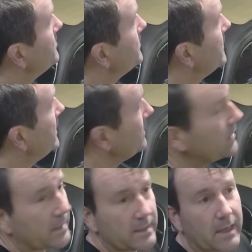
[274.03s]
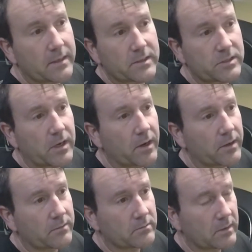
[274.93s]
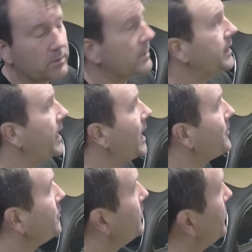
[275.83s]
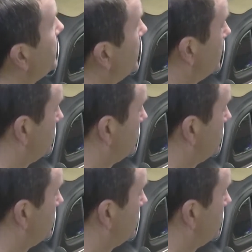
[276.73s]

And yeah, I got the start, and I was kind of happy with the